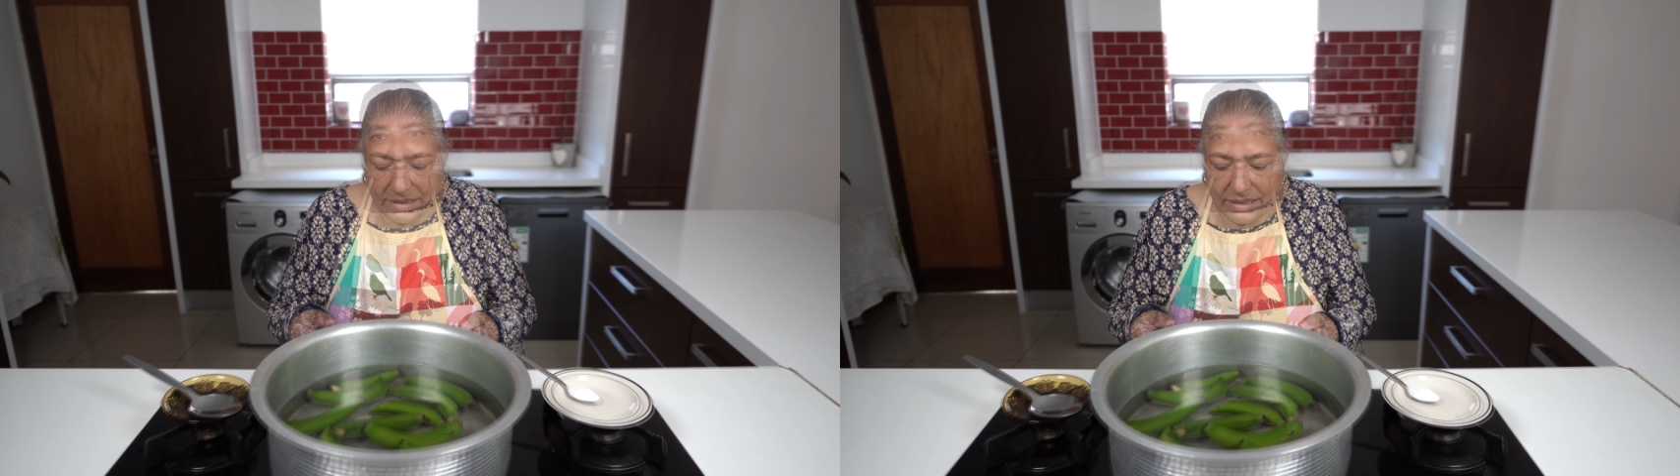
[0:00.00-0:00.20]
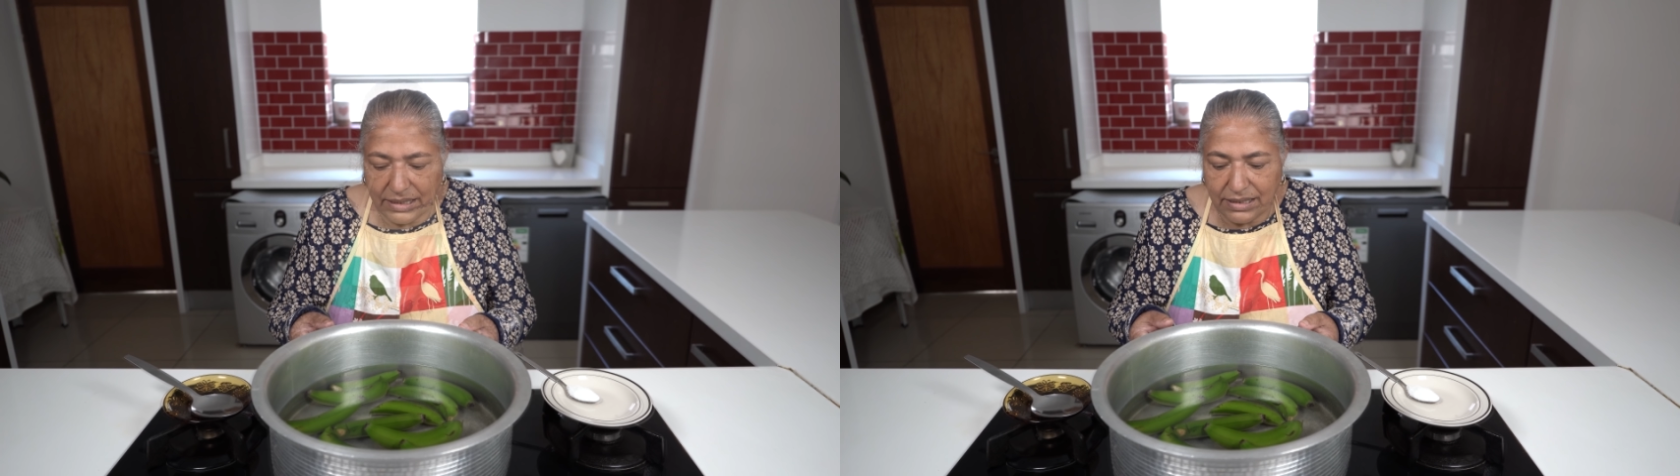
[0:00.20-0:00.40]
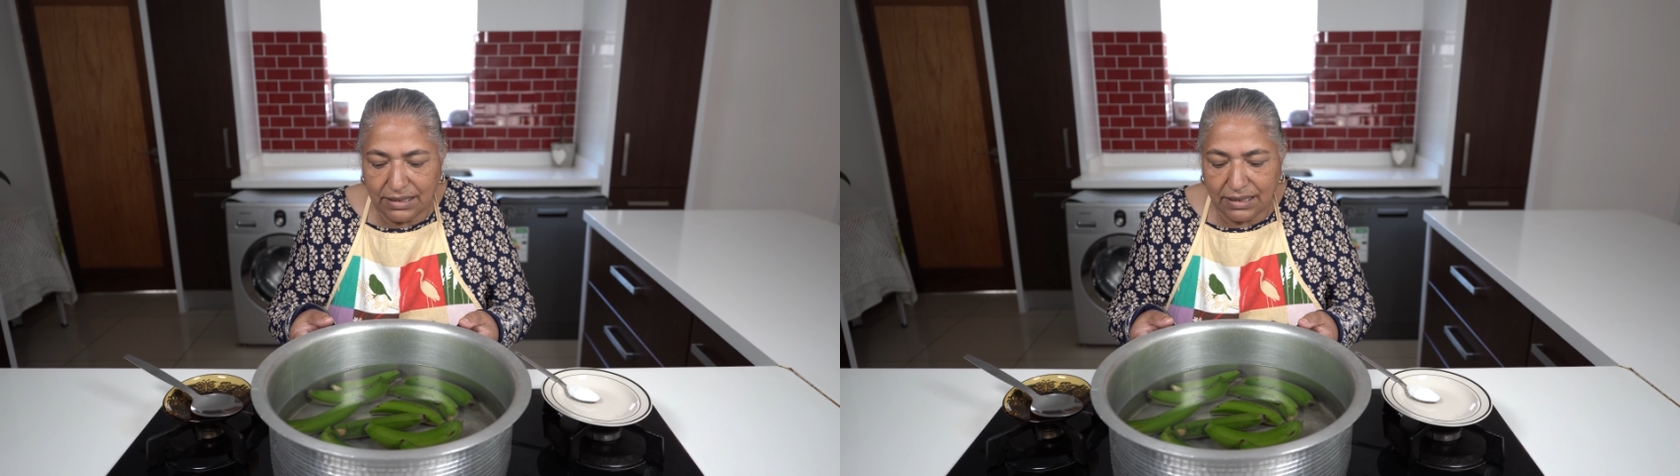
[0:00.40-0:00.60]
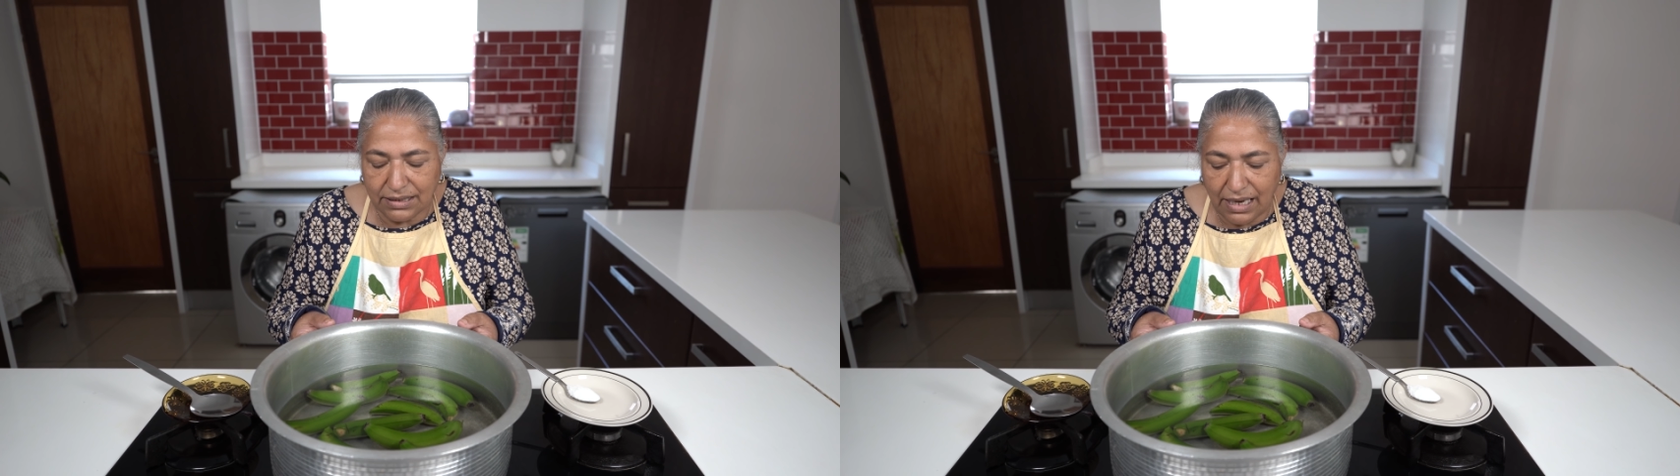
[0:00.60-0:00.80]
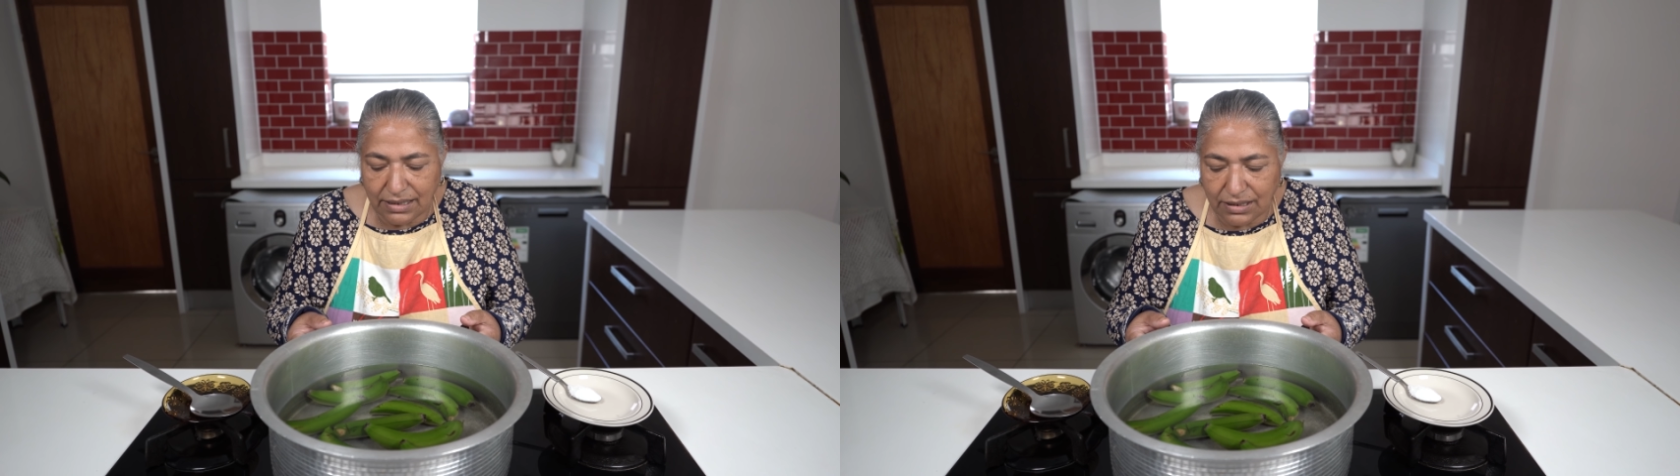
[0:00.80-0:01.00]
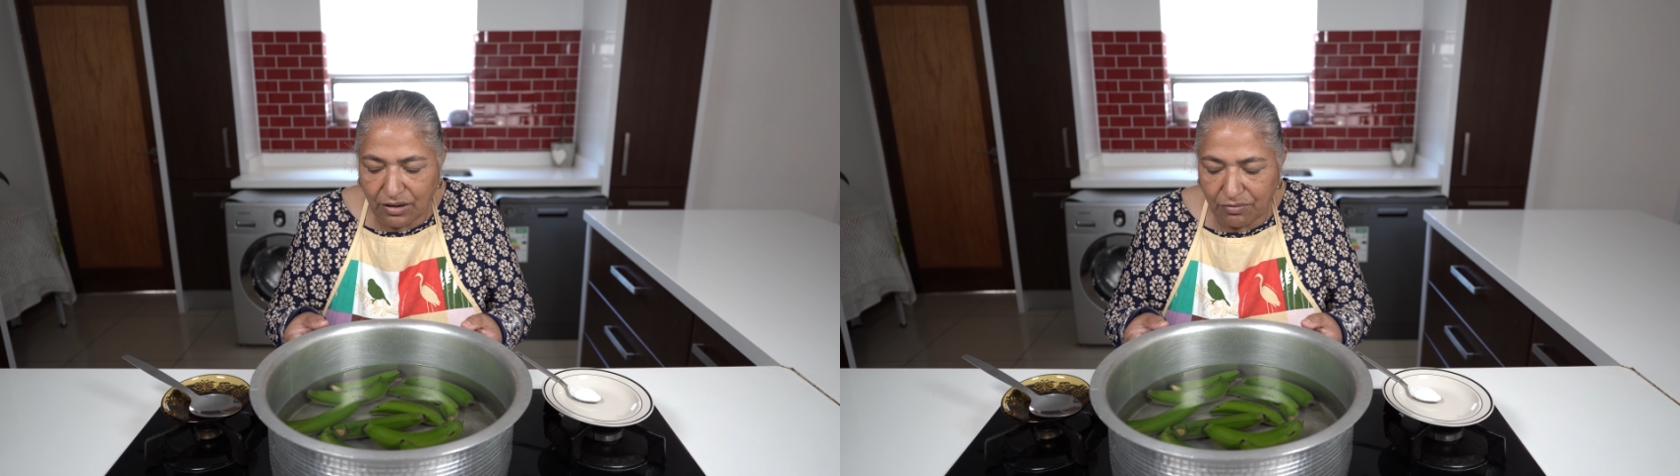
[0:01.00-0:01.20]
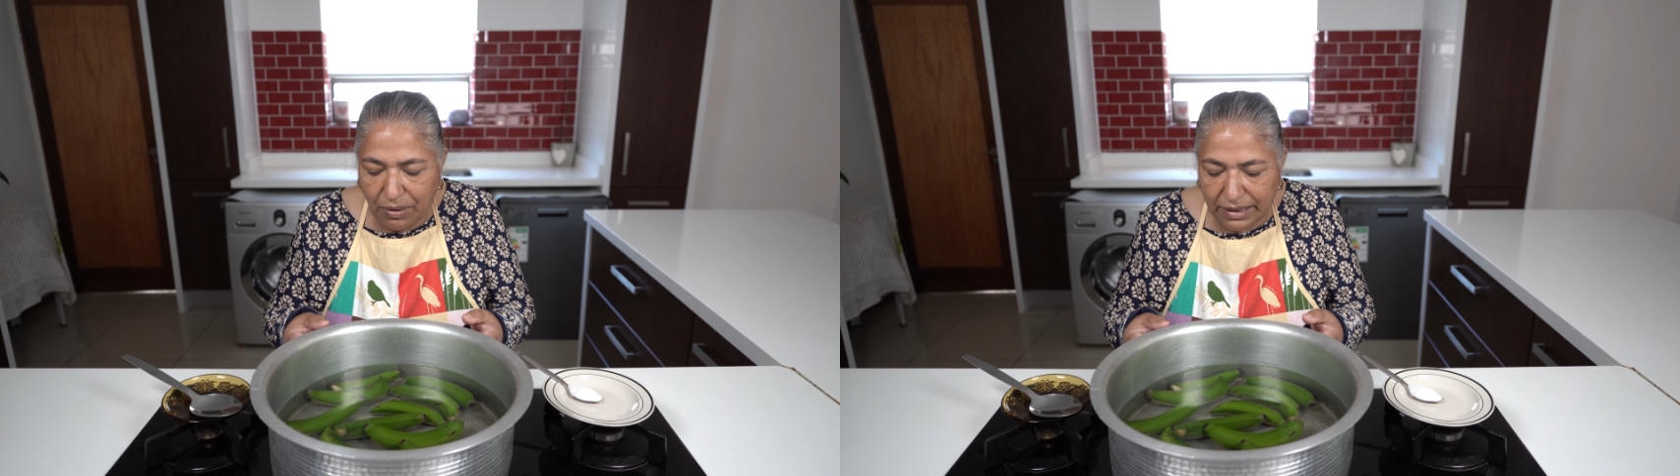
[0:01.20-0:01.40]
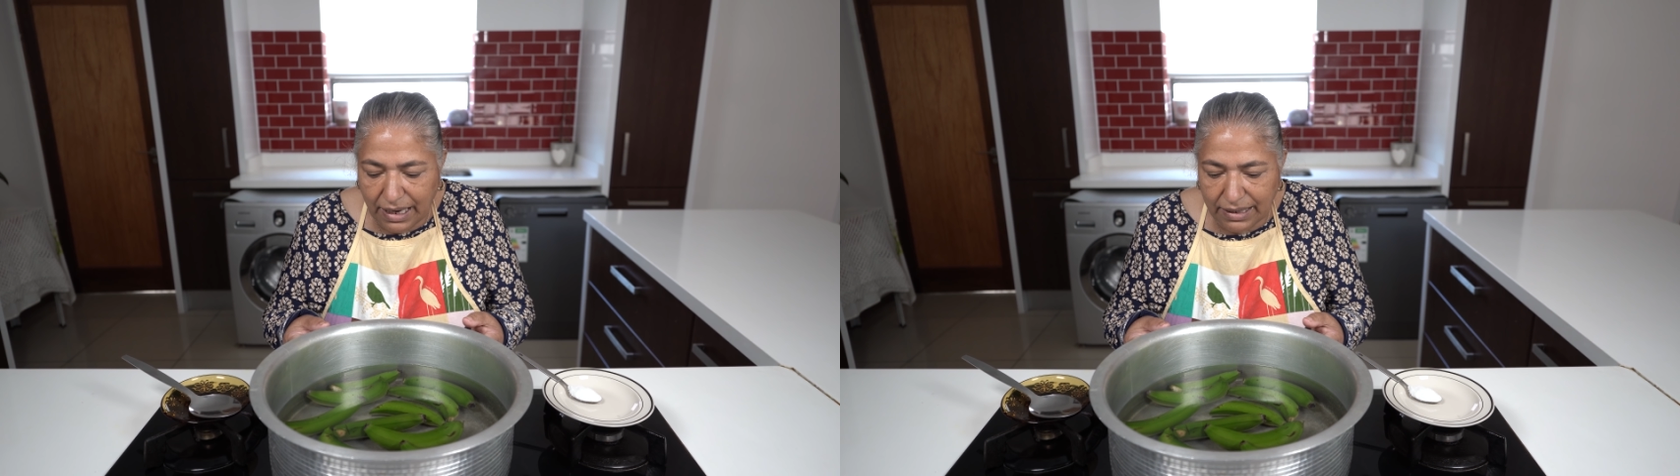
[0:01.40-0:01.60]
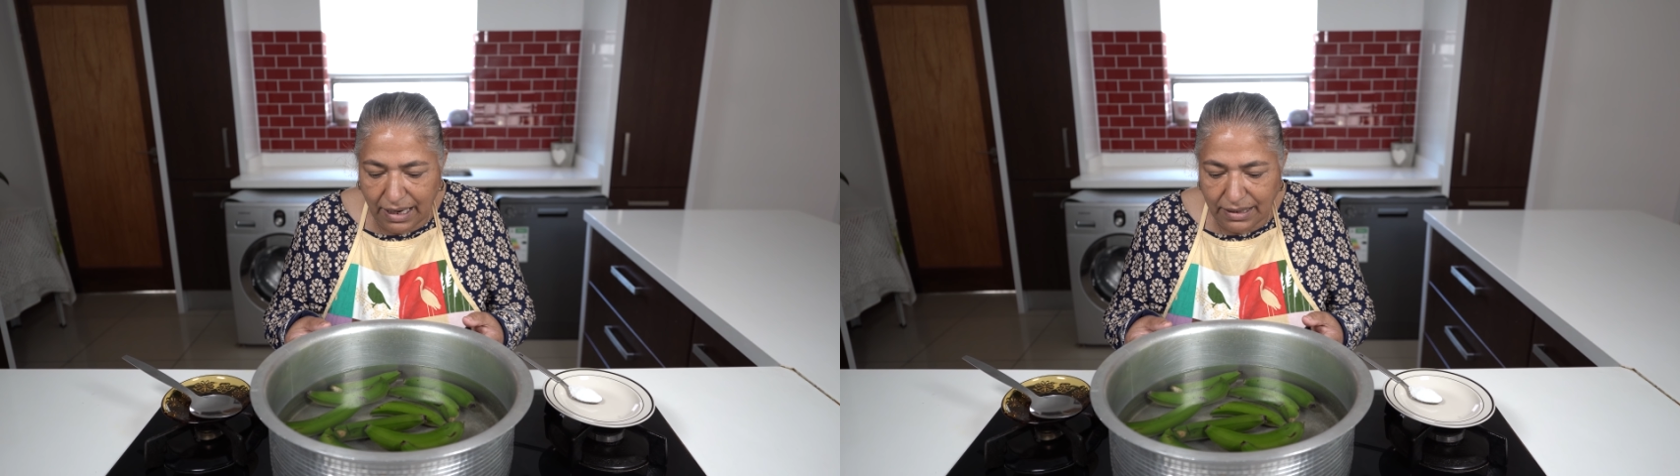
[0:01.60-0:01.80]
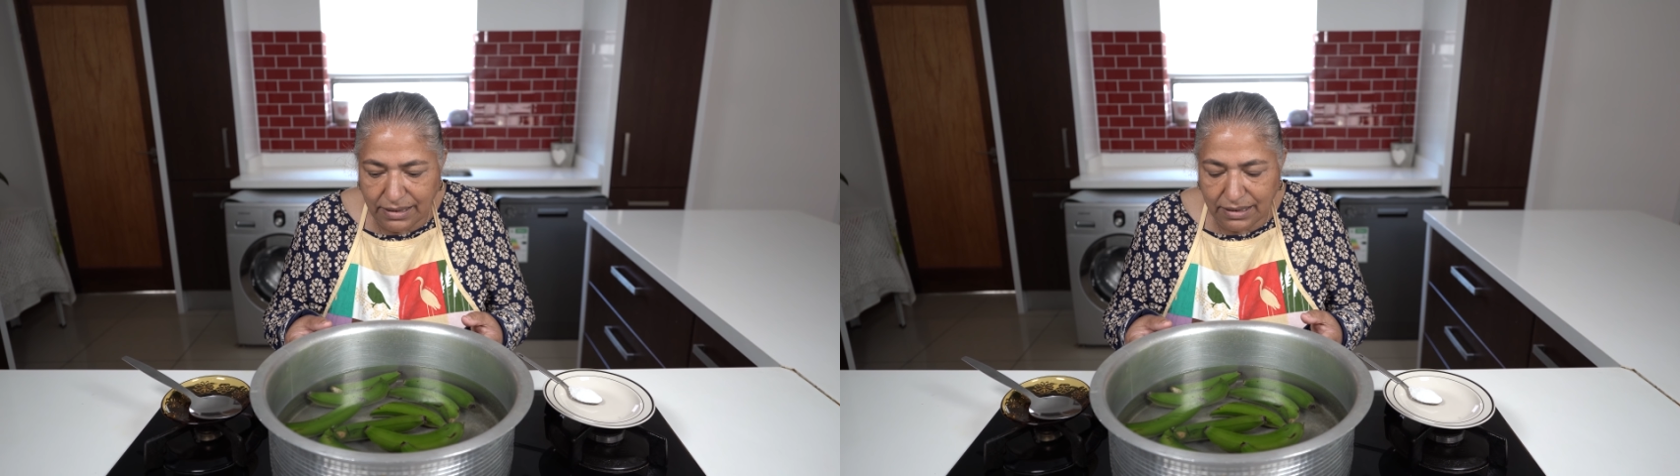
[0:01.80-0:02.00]
These dozen of
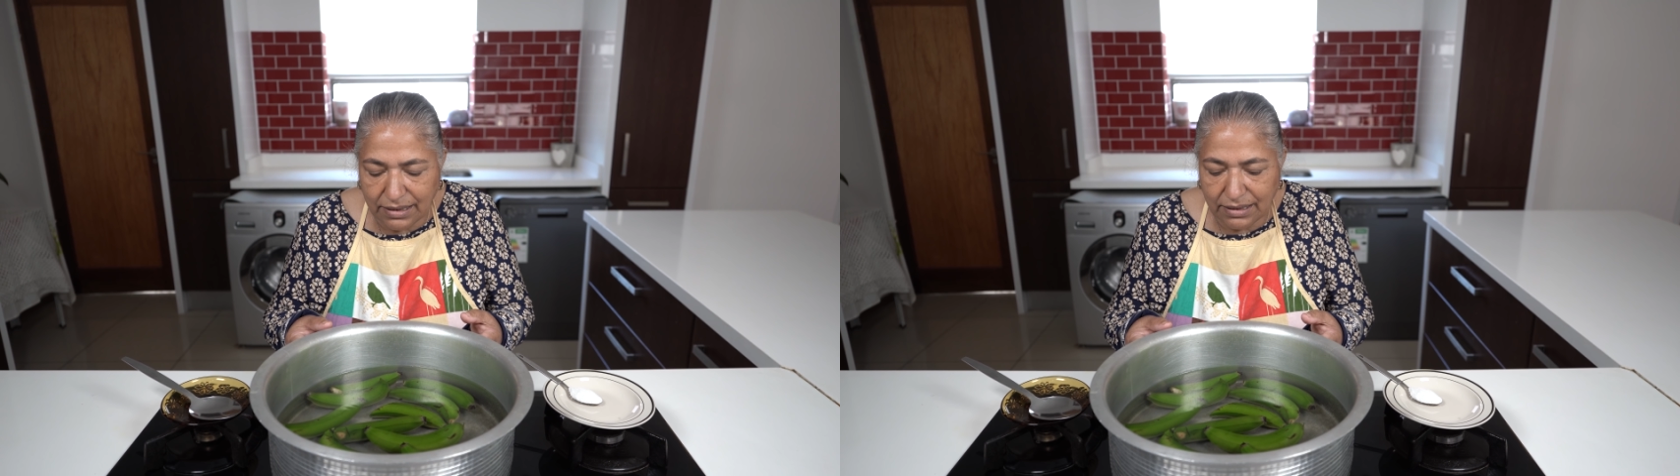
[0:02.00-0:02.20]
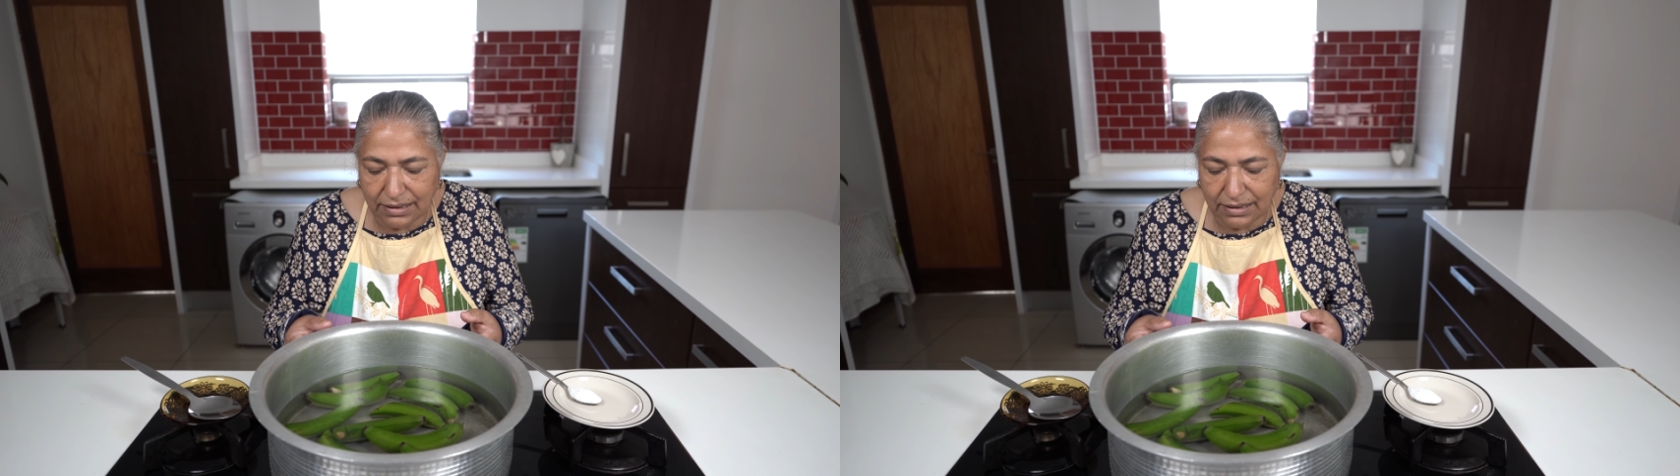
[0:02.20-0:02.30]
bananas